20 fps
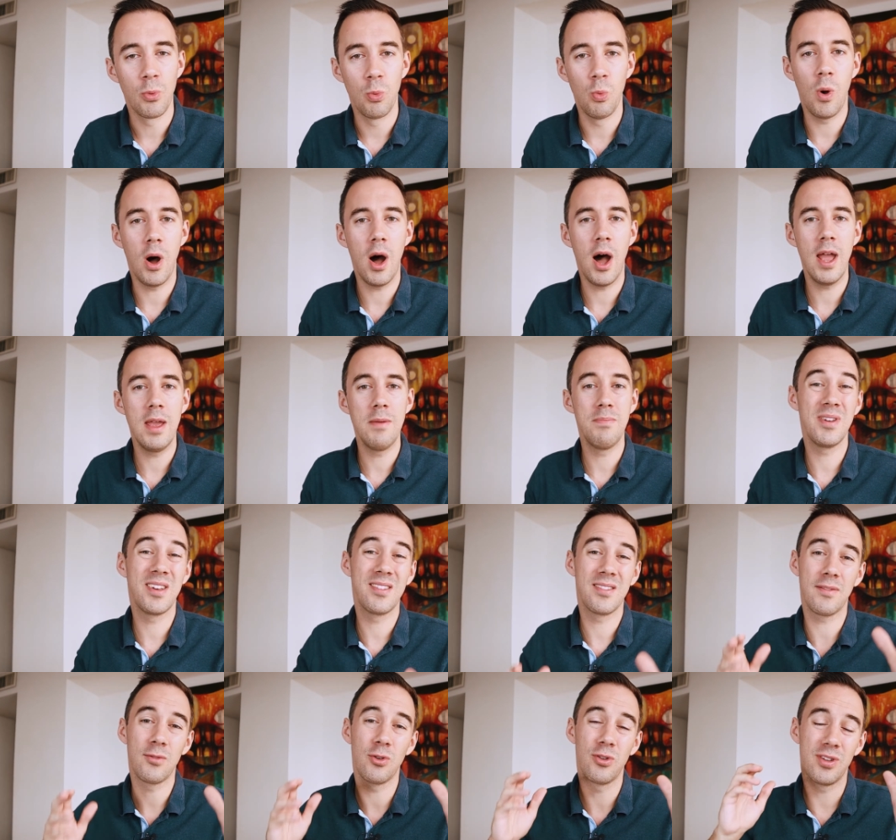Why?
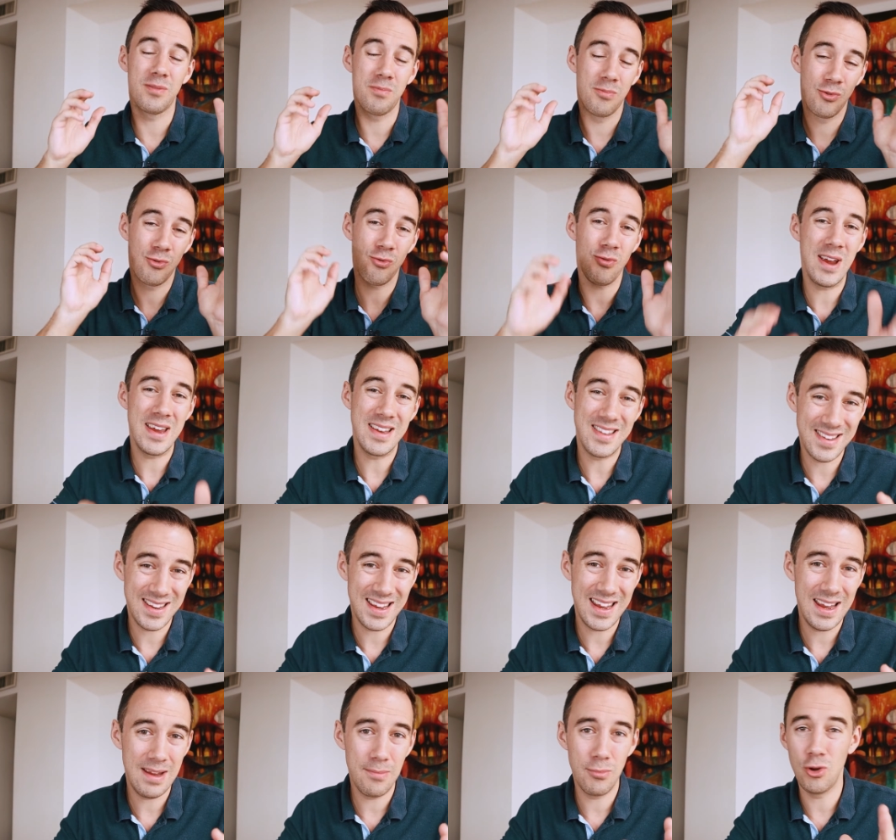Because I've got a great
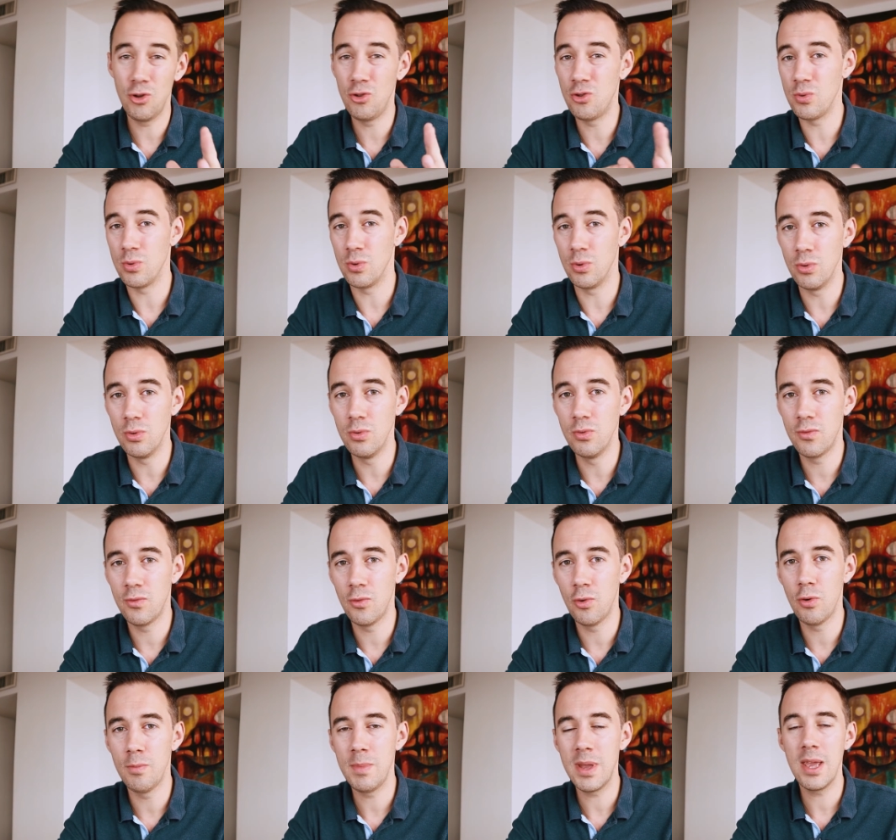team who do it all
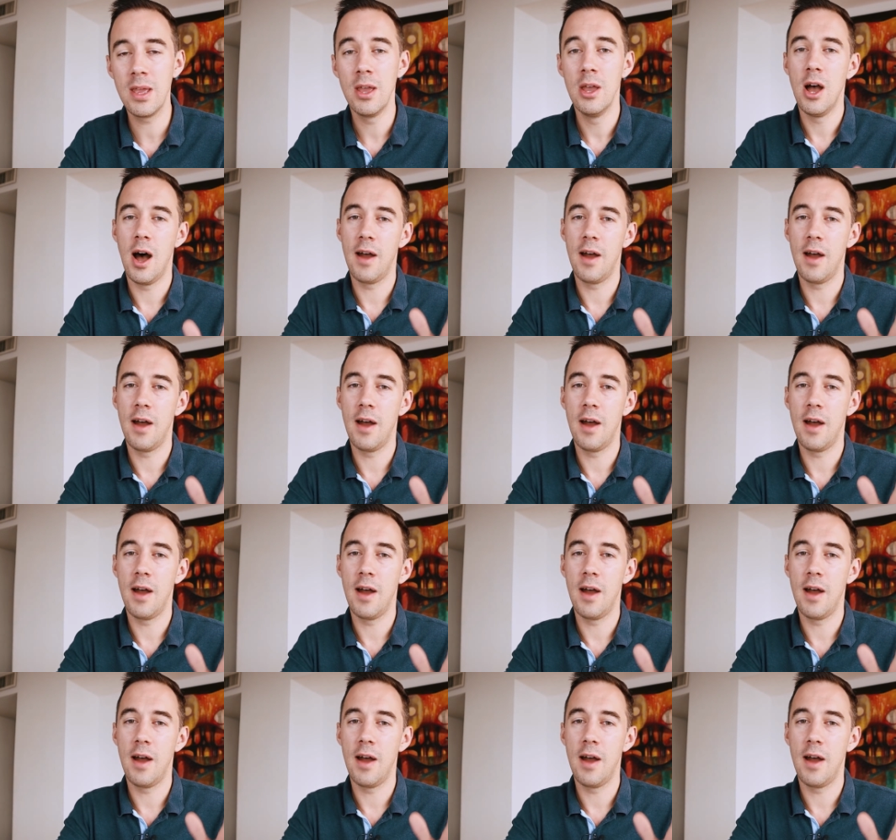for me.